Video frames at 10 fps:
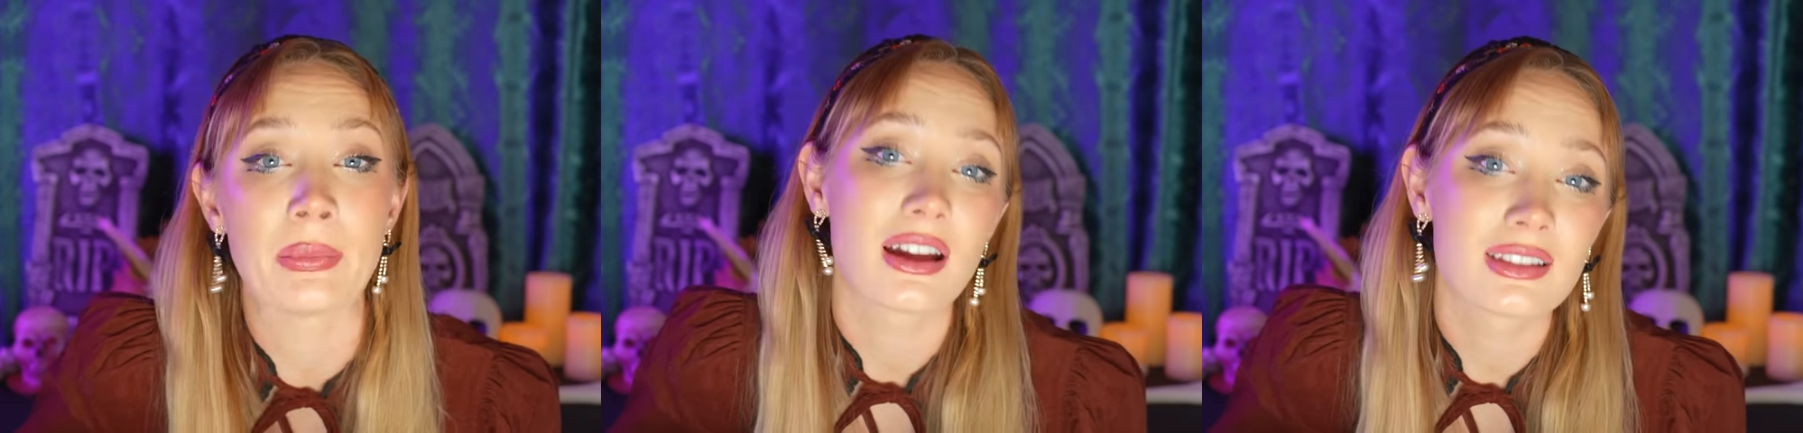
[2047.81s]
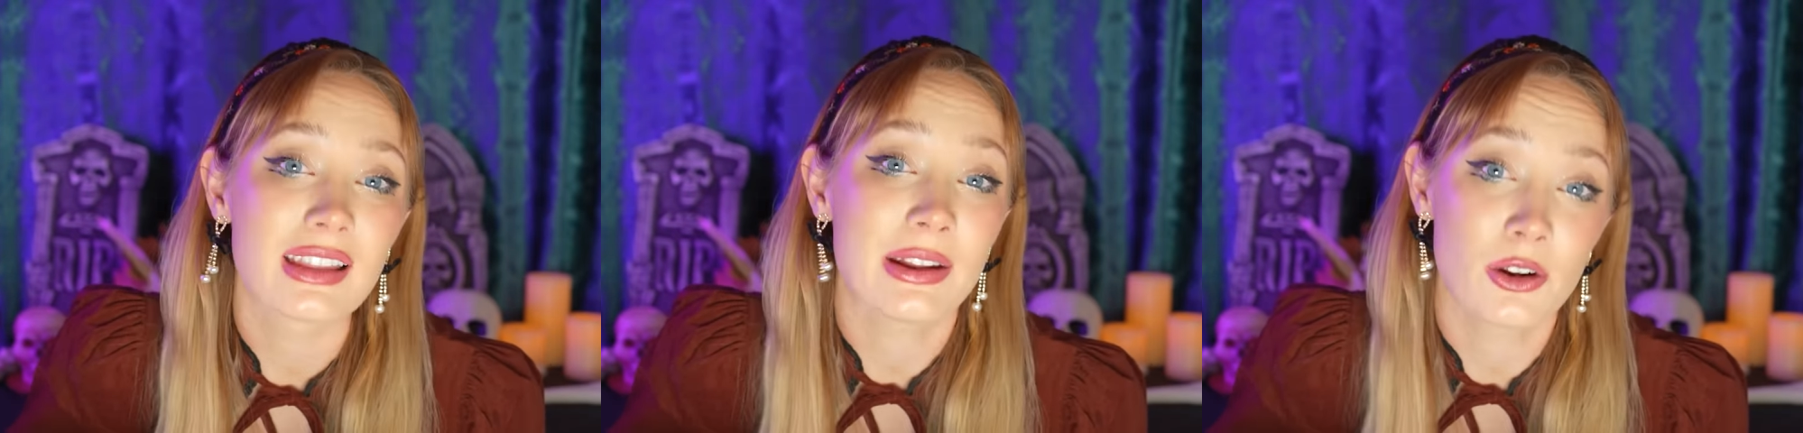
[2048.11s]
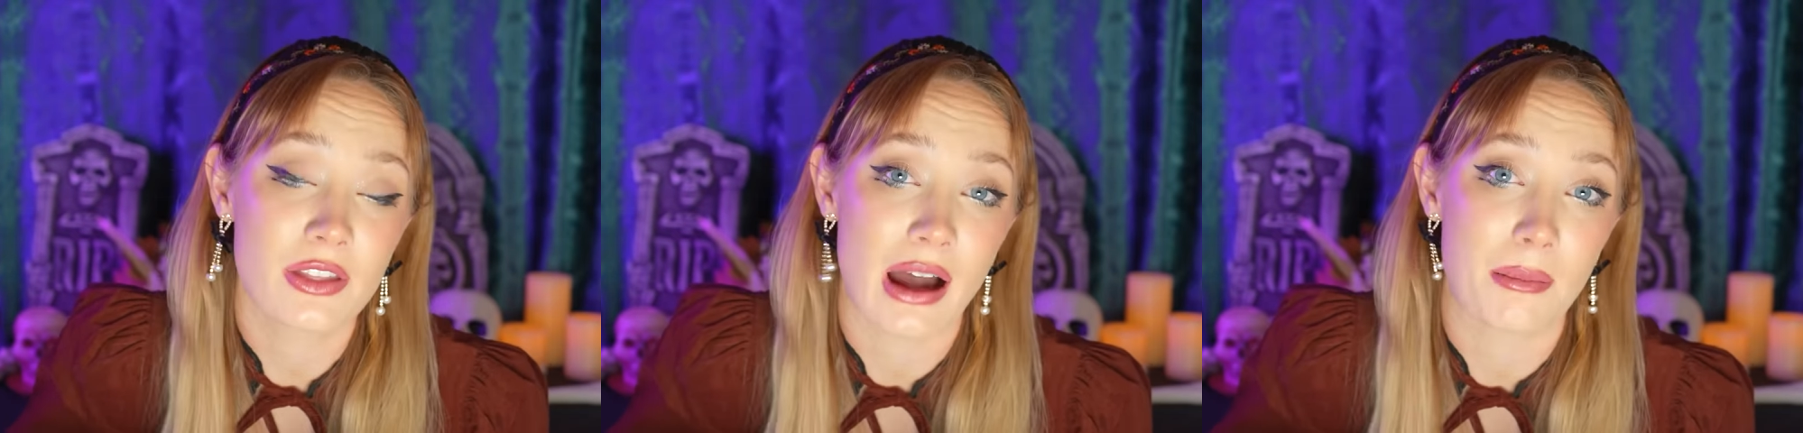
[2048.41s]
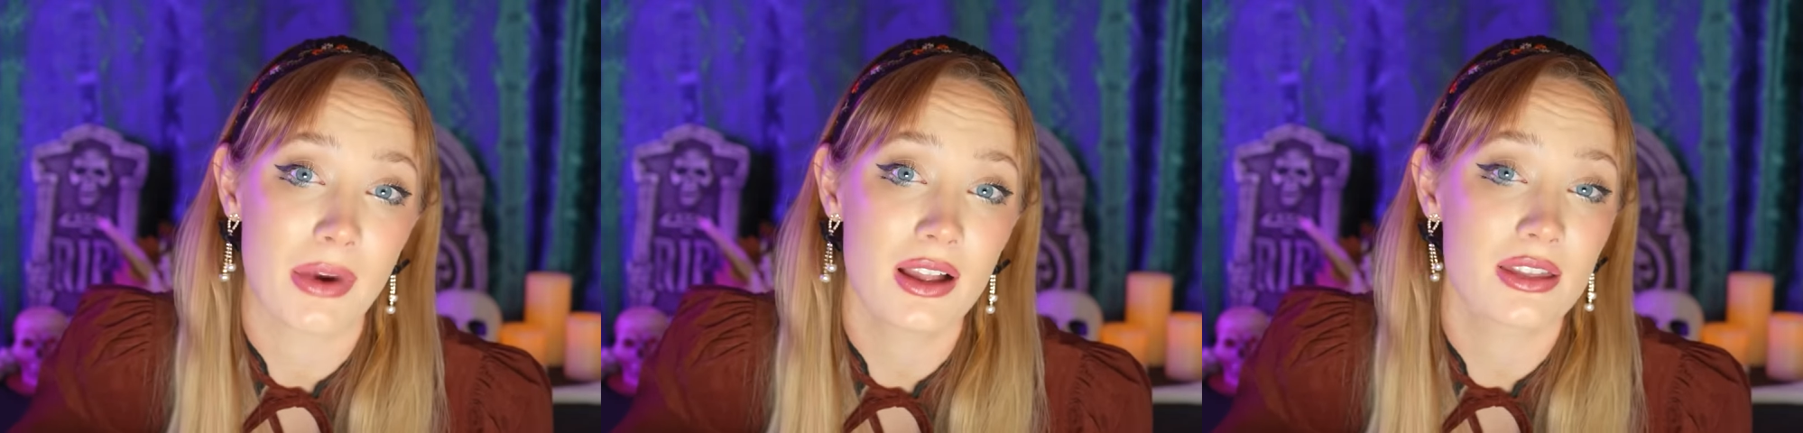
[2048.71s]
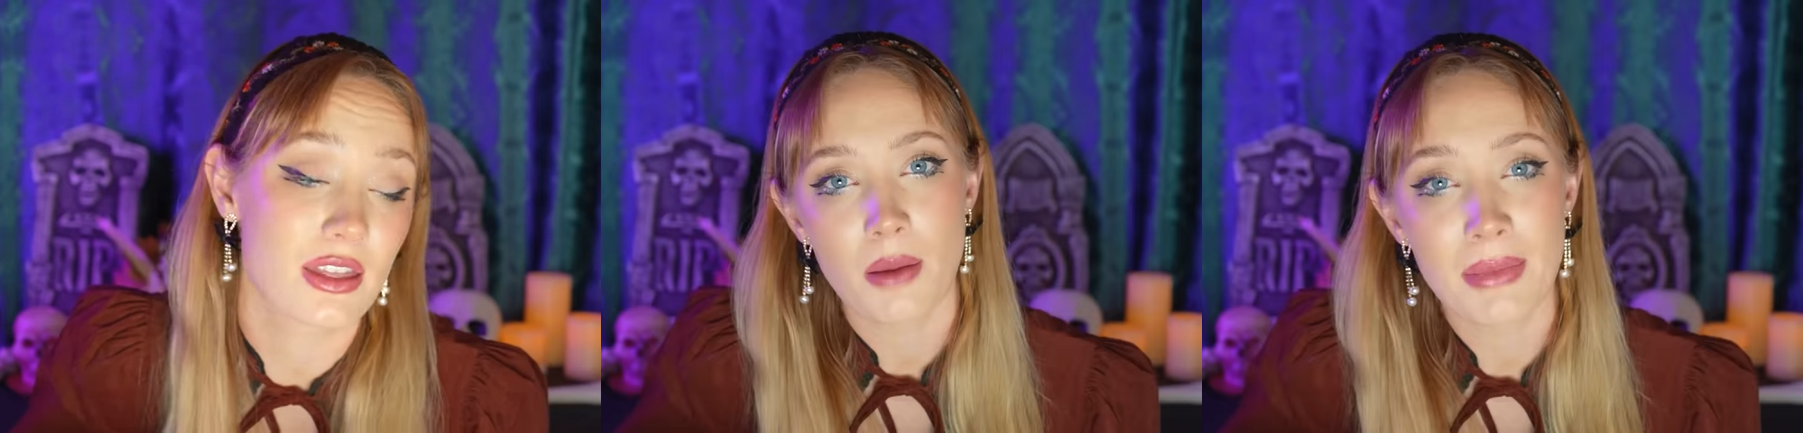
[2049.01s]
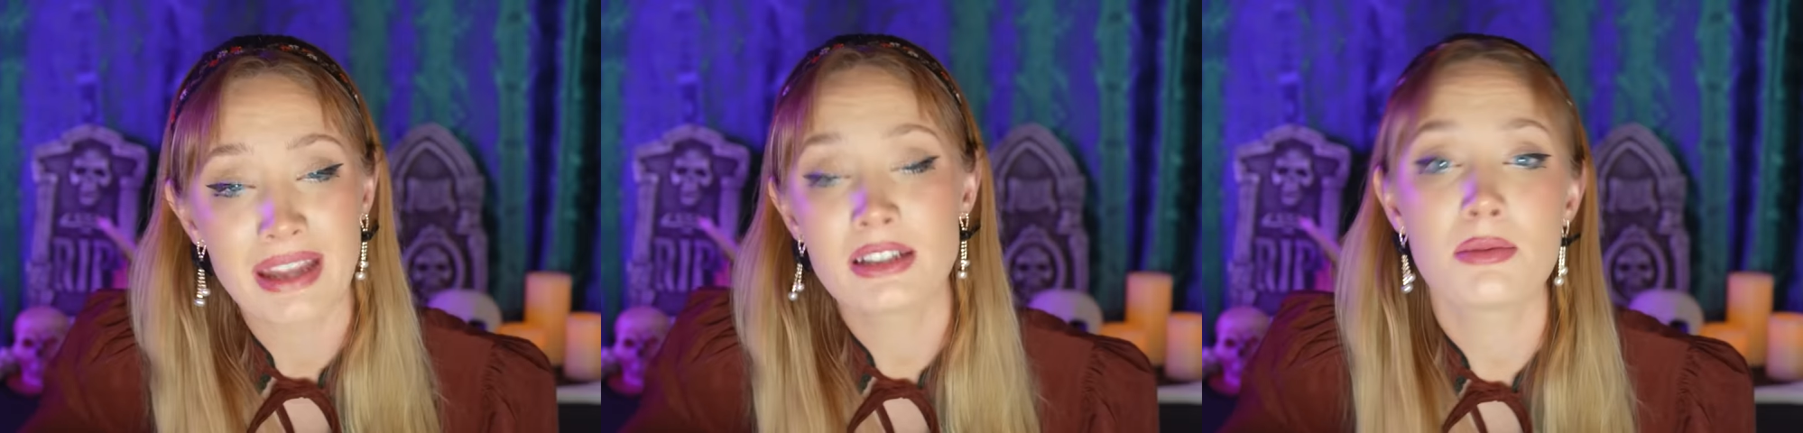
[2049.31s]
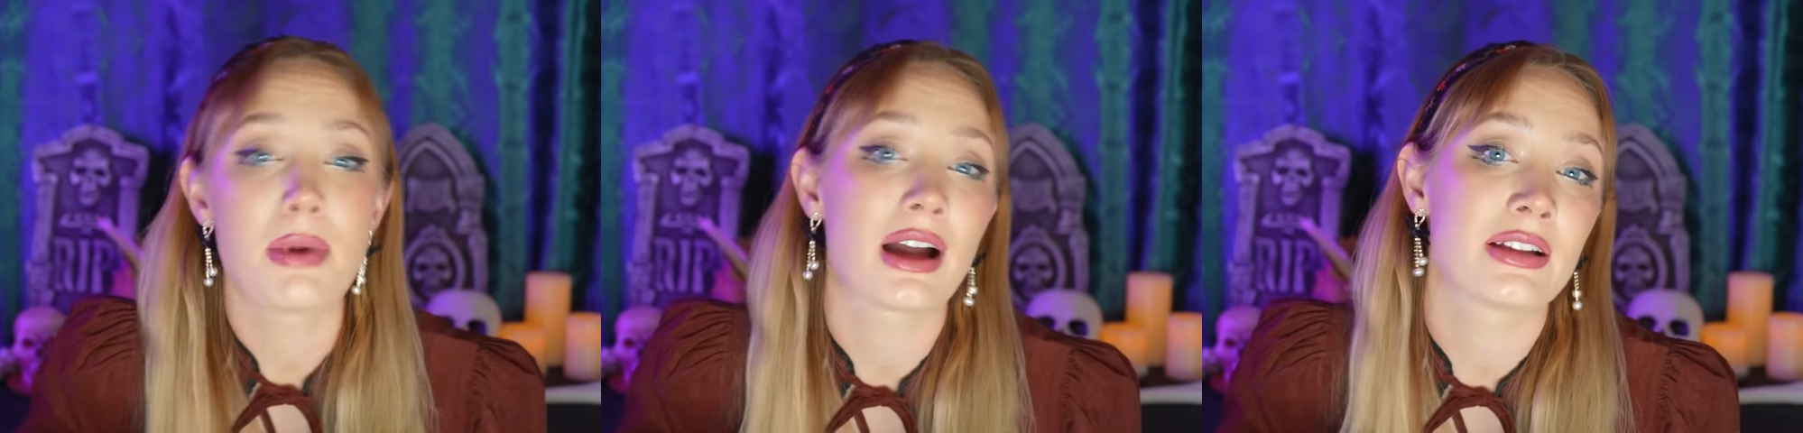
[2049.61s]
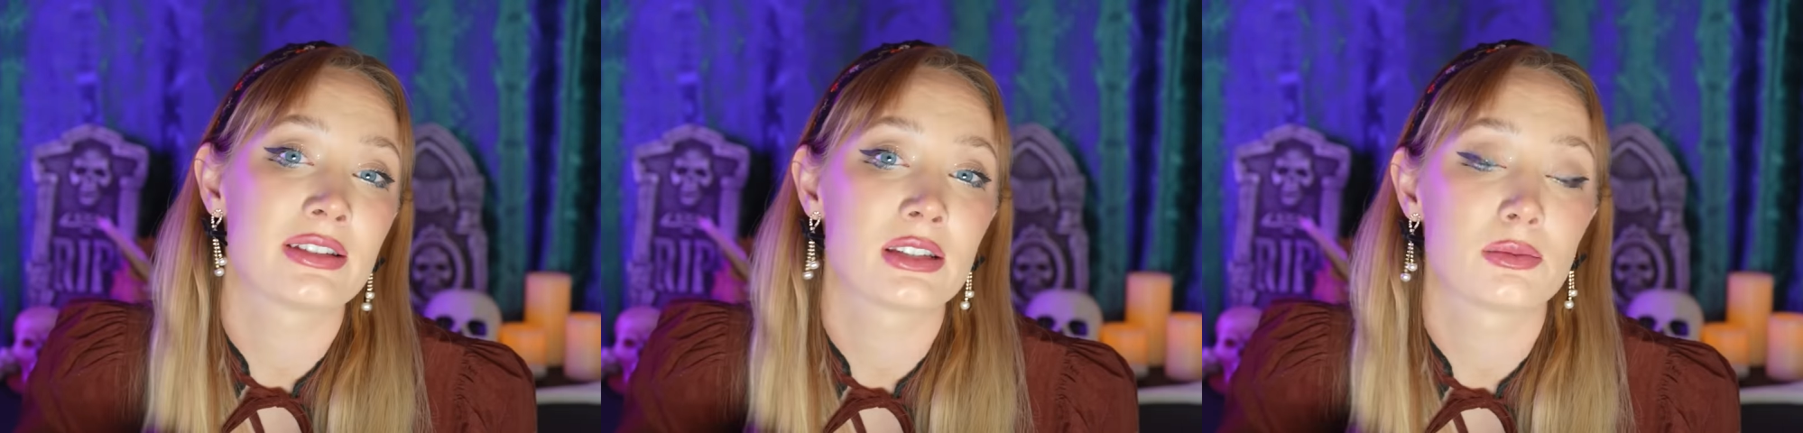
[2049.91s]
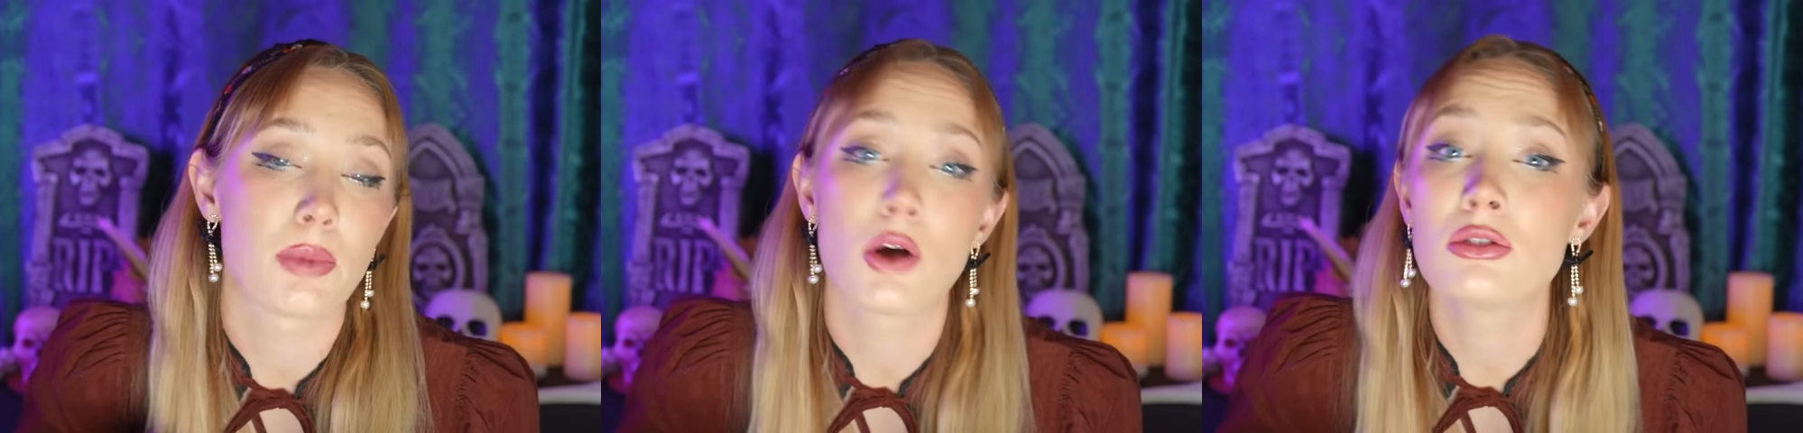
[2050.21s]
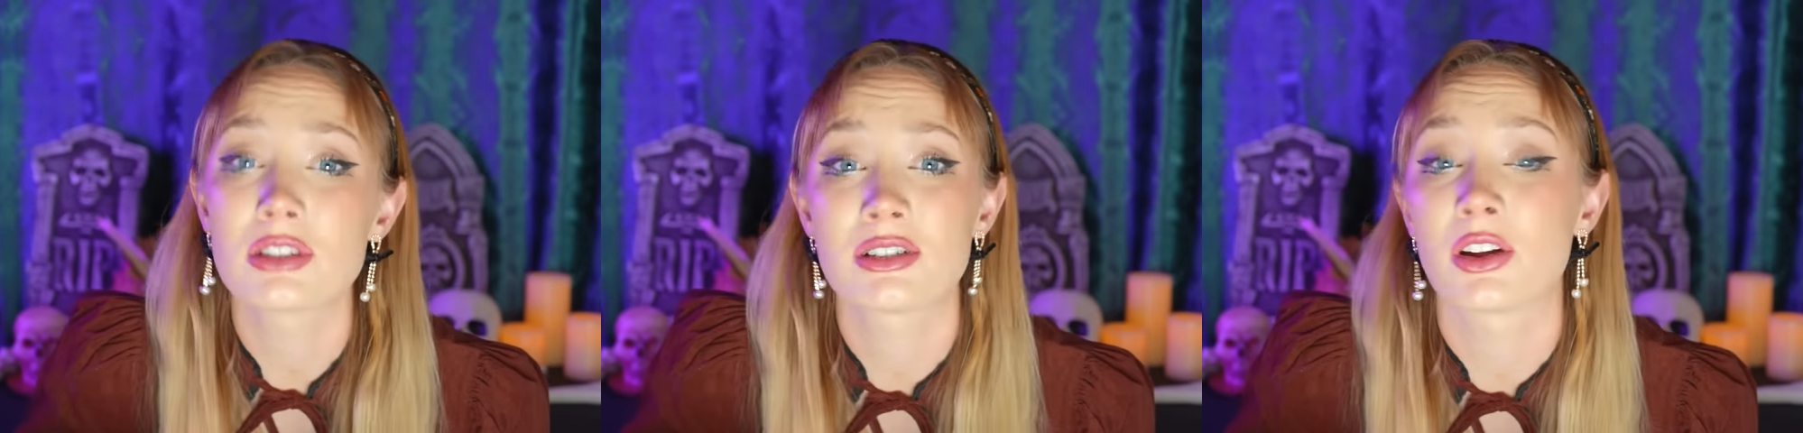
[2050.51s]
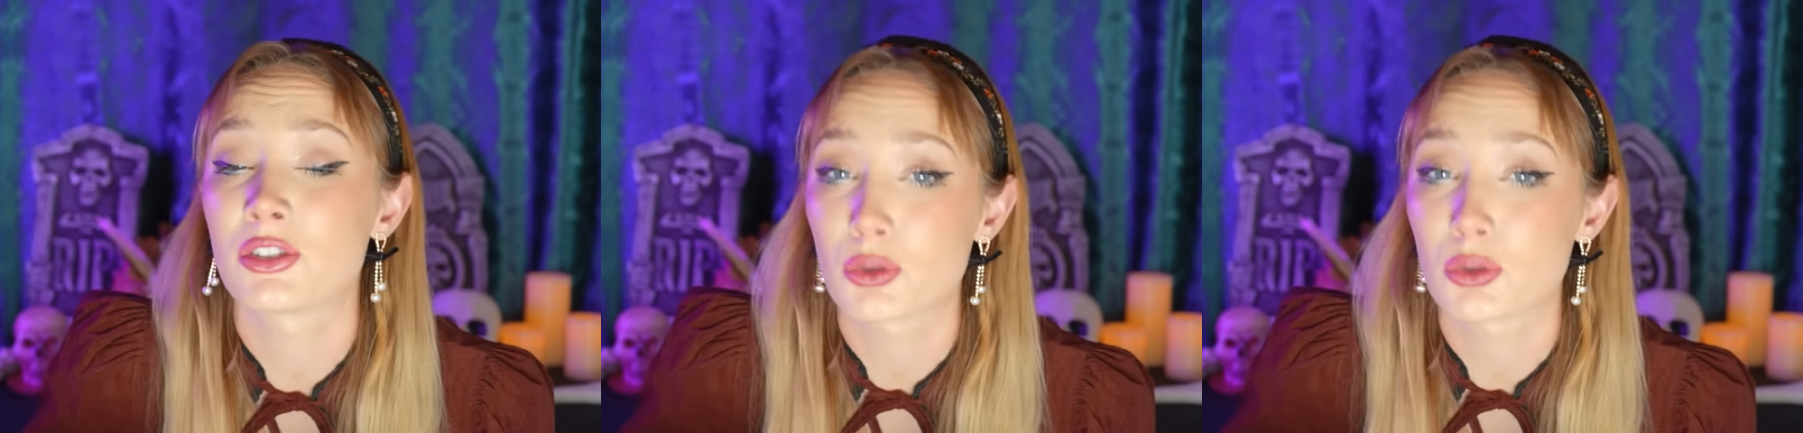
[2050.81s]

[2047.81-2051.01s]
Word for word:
Speaker 1: and later that month, Amanda Bynes posted on